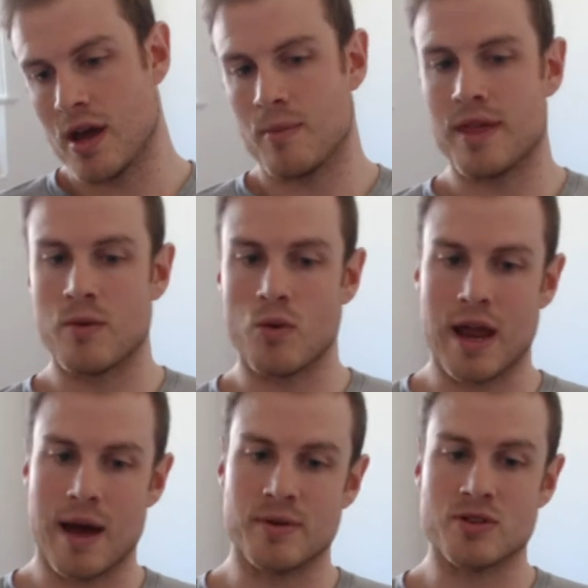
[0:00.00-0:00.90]
But then what
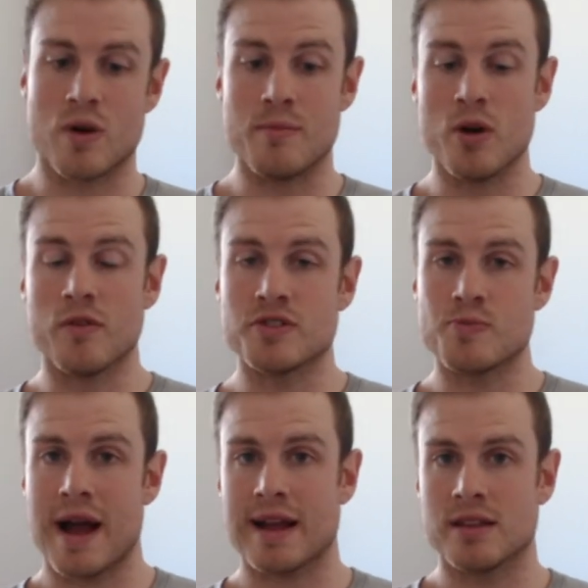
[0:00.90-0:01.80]
happens when Milford's
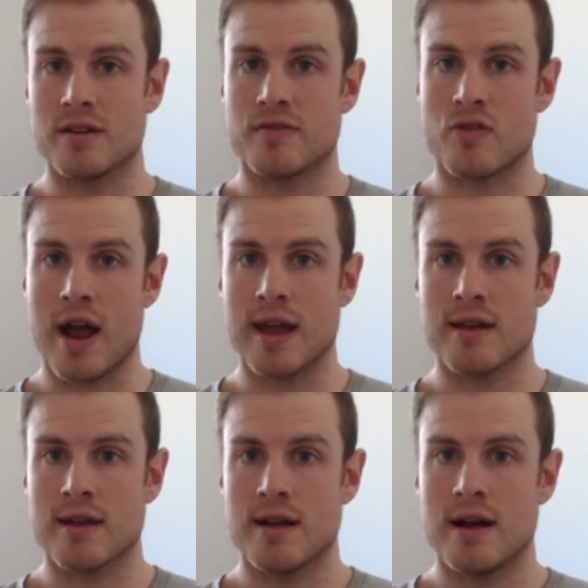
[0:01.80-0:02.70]
back in the fray?
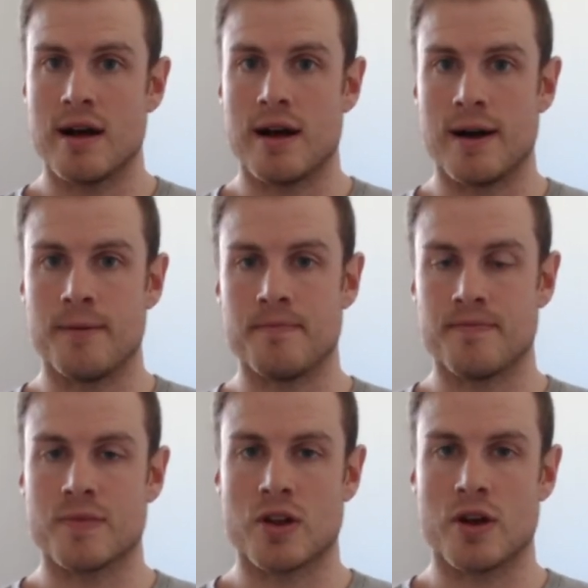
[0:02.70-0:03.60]

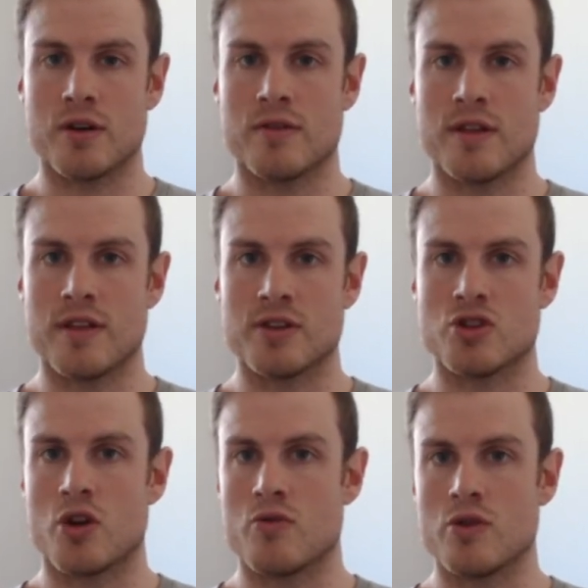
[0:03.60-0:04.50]
There's
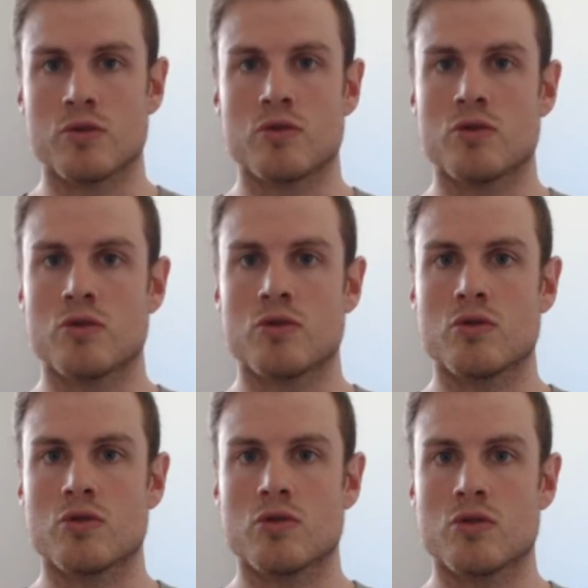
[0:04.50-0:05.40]
no real
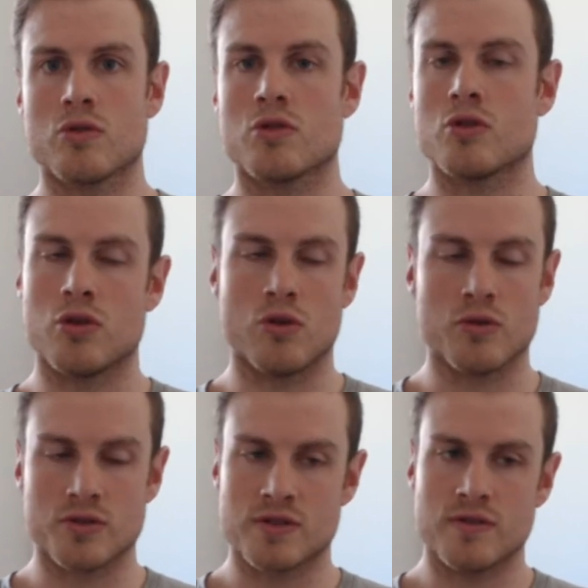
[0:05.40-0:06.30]

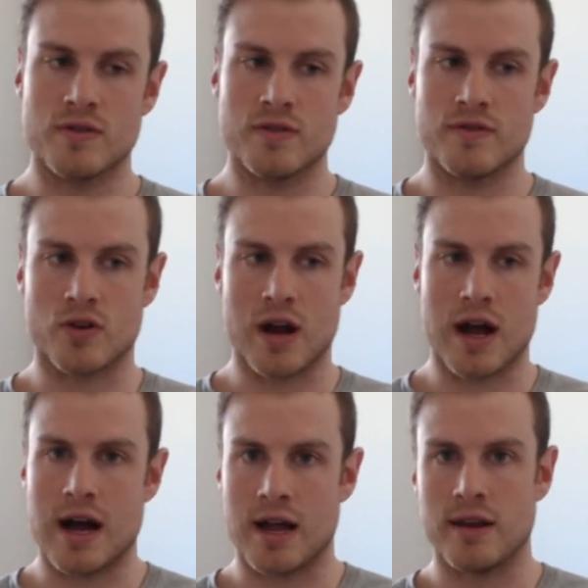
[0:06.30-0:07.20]
cause for a
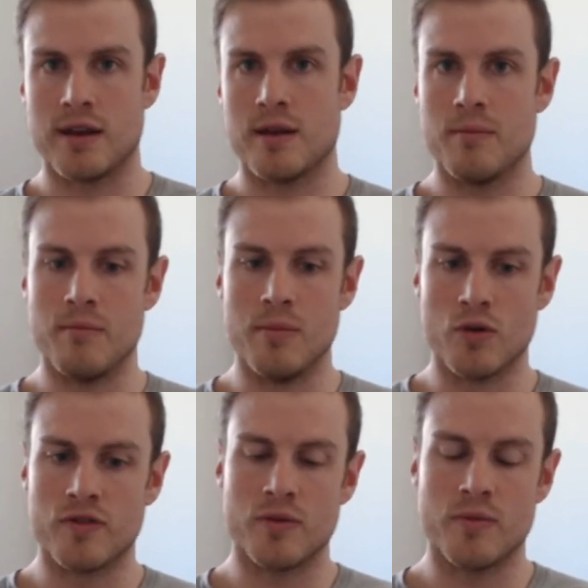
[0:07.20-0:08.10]

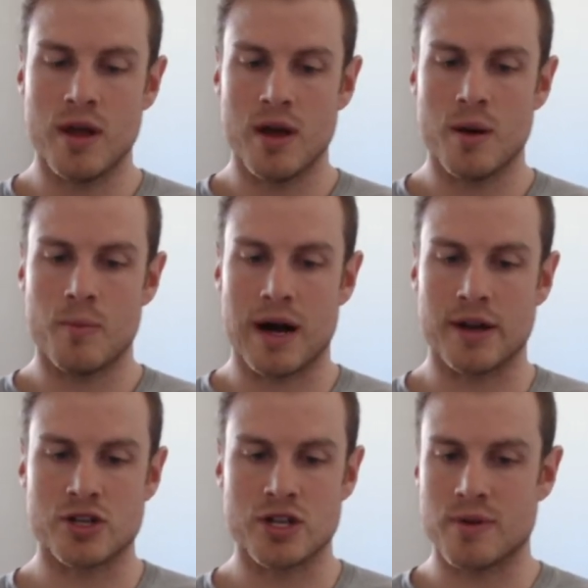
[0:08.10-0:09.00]
Hunt-Milford
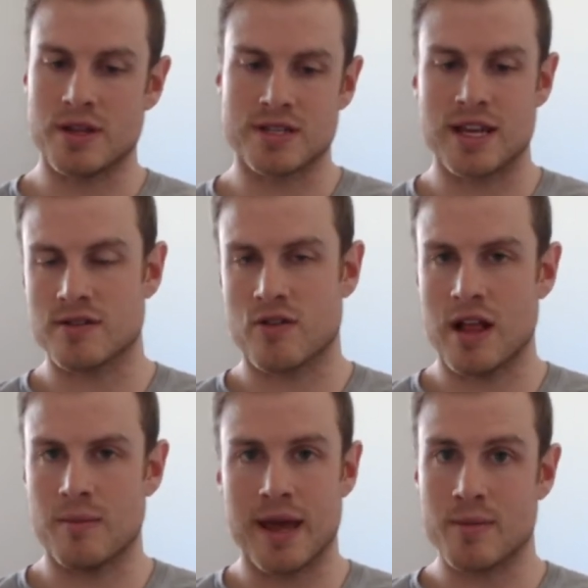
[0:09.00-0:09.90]
partnership in the sense of
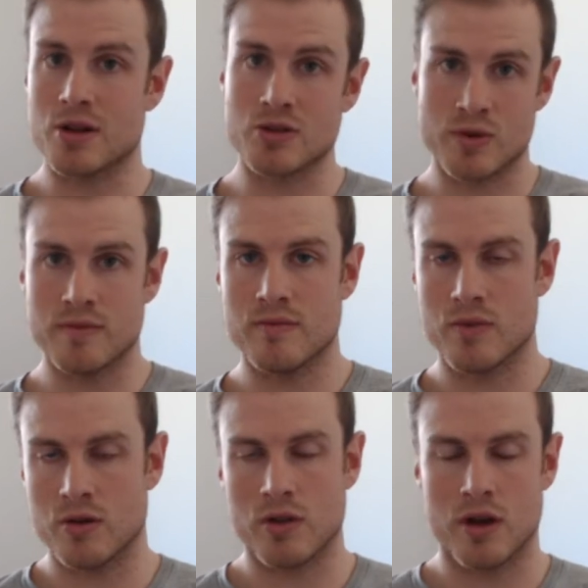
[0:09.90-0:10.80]
clubland, because
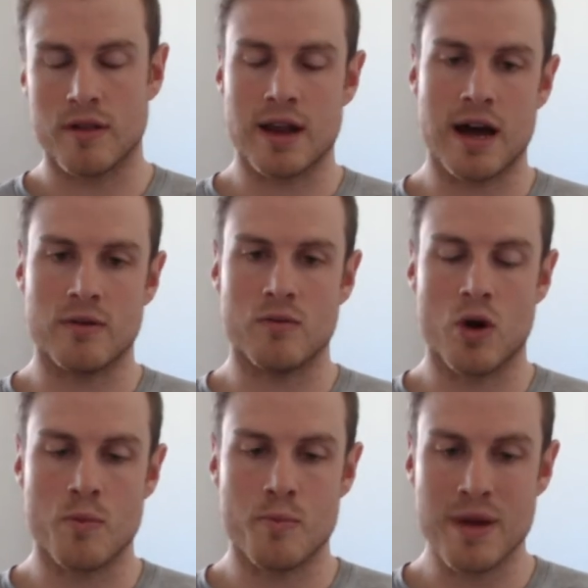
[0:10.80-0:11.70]
we all know that Hunt
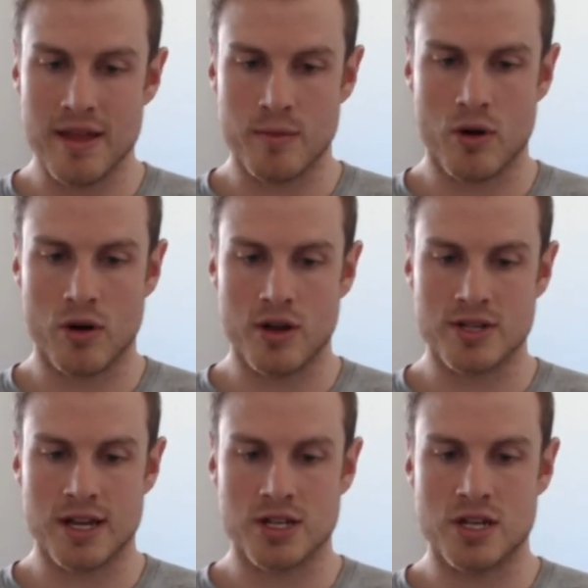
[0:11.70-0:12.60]
won't be at the Broncos
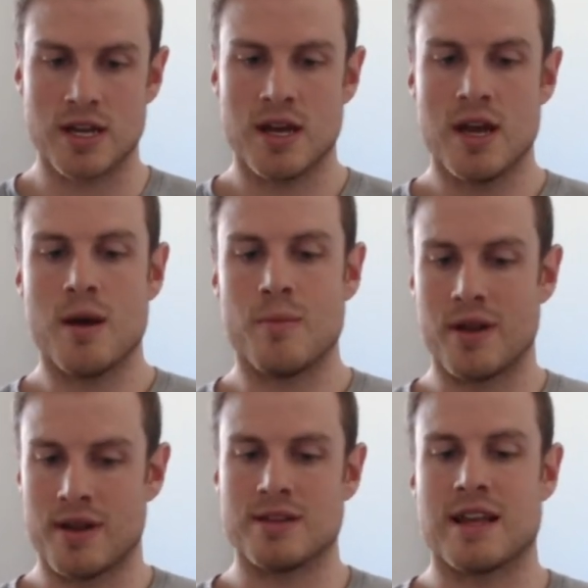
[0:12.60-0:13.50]
next year.
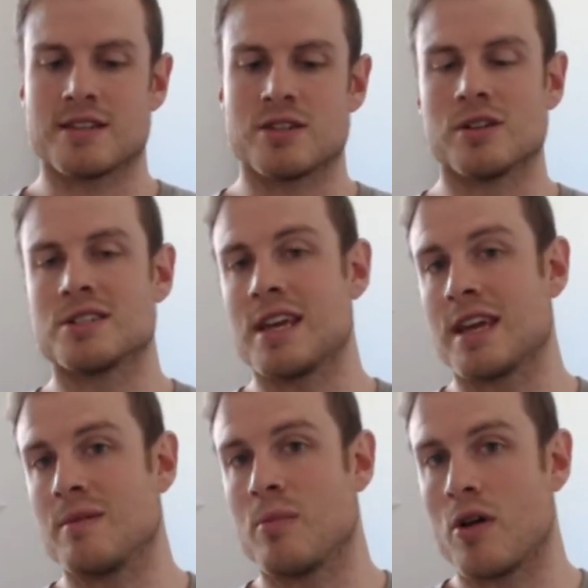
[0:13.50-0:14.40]
But is that still a tick
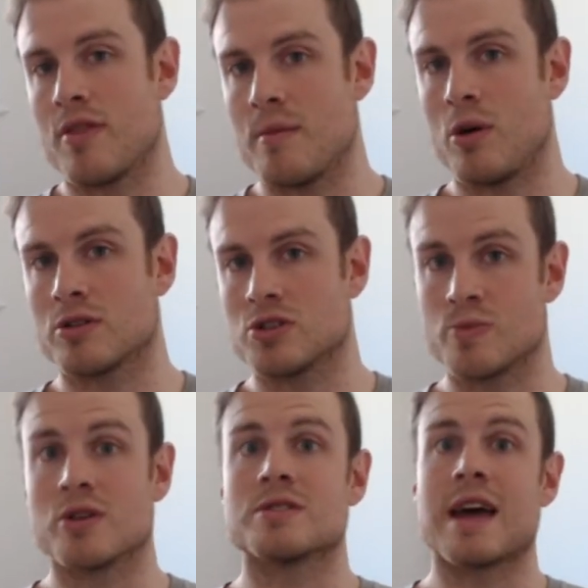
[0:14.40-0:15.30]
in both their boxes
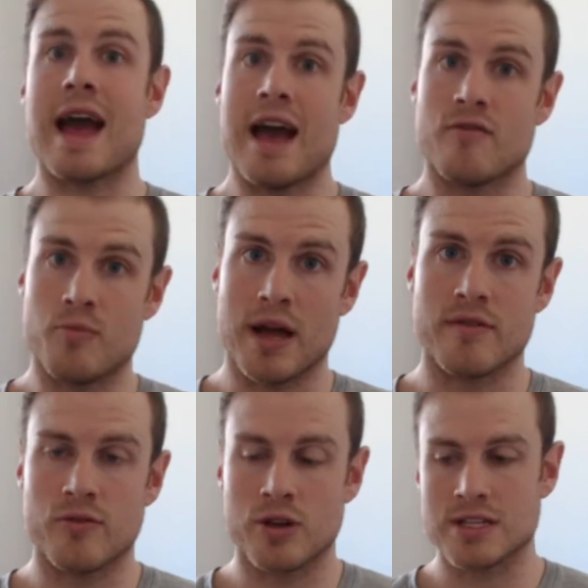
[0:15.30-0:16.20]
because they have played
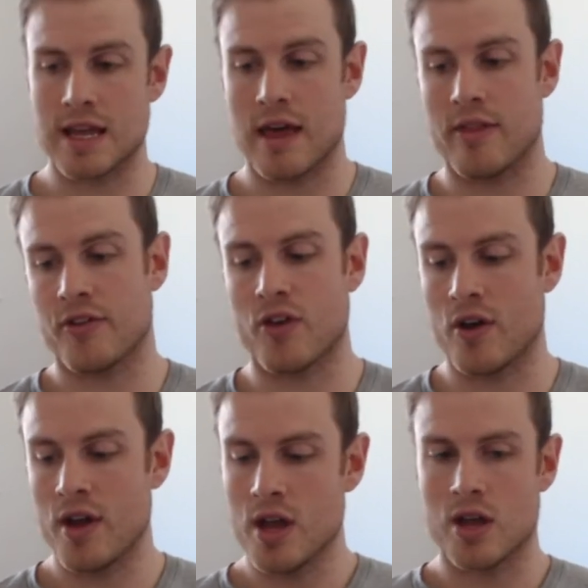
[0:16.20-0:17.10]
footy together? So,
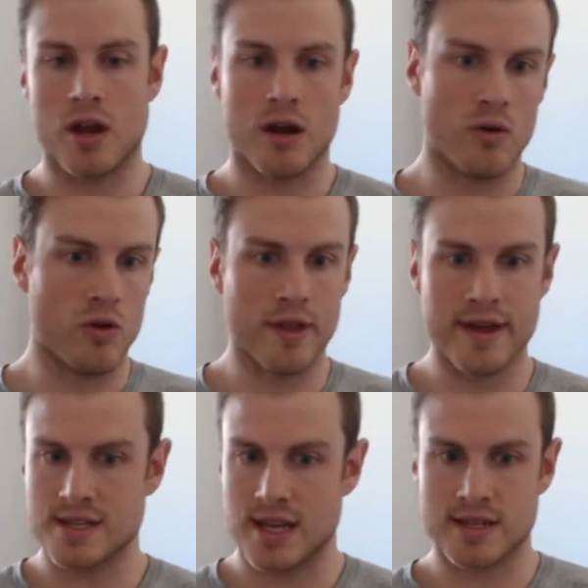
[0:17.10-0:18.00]
all
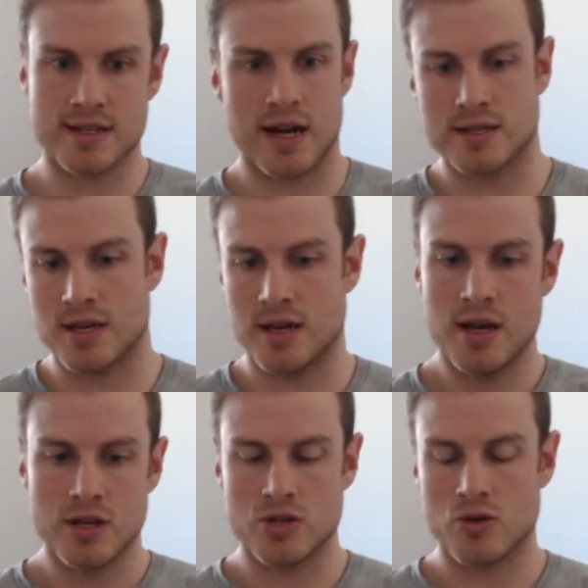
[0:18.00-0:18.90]
these things start to
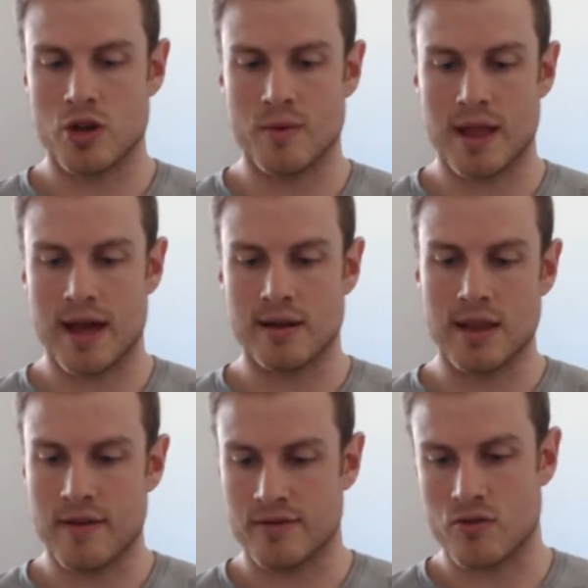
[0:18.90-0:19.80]
accumulate
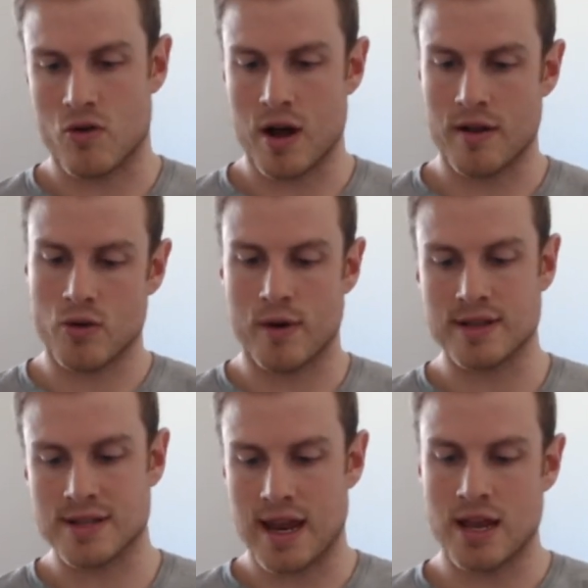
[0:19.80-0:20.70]
left and right,
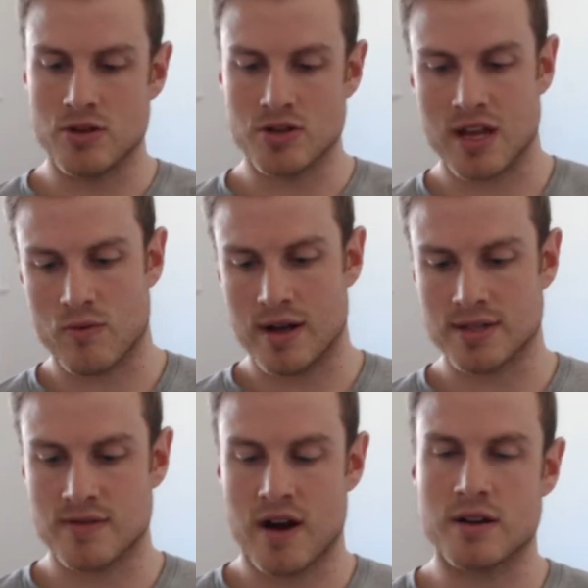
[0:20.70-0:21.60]
Queensland and New South Wales,
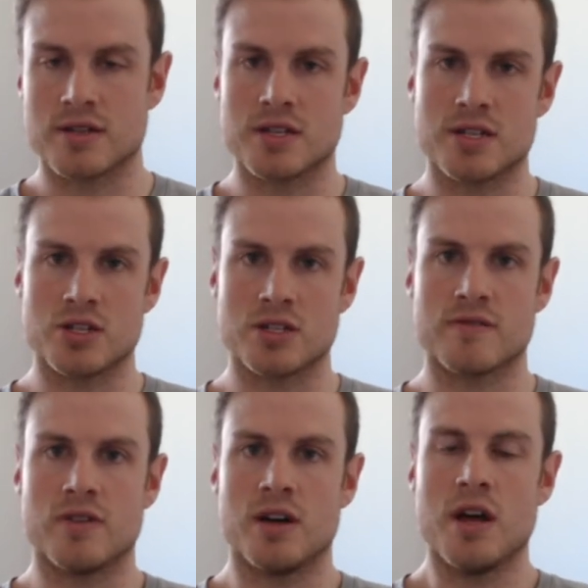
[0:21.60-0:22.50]
as far as decisions
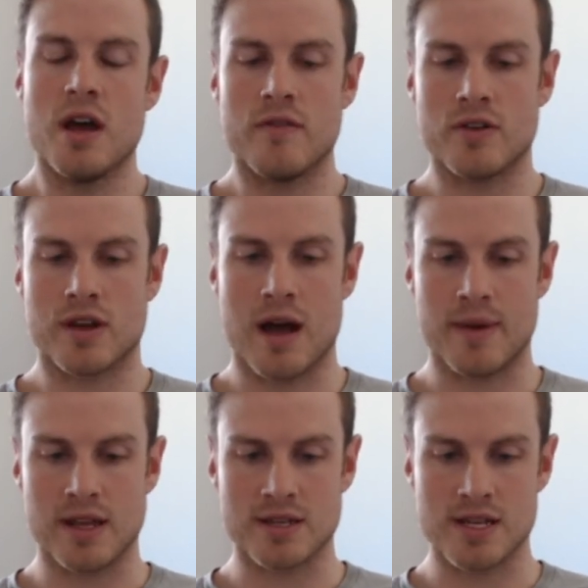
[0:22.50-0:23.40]
for
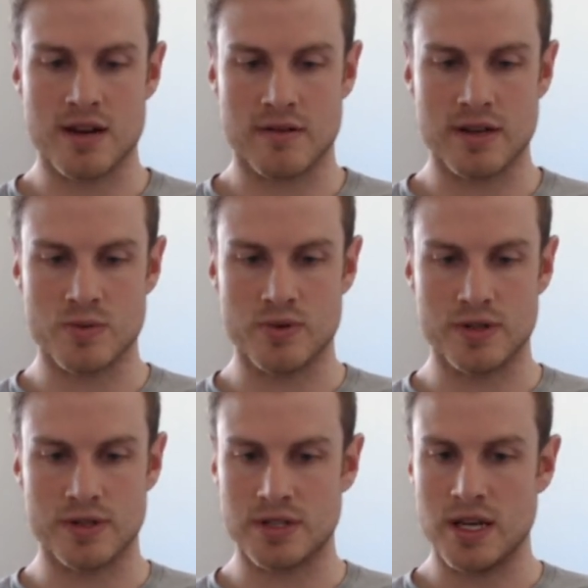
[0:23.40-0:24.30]
coming series.
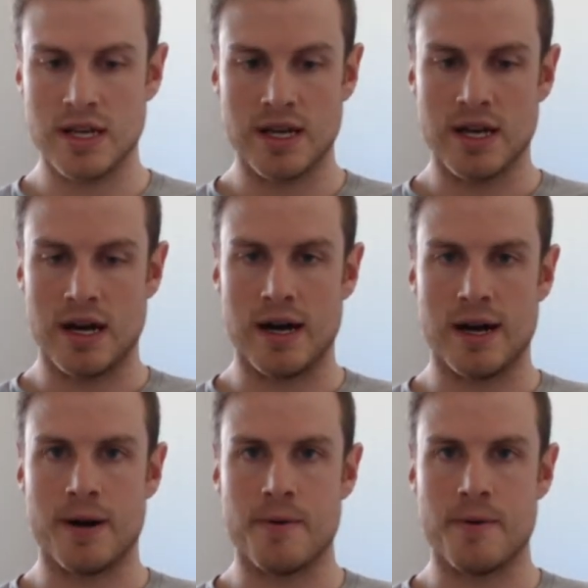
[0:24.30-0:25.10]
But I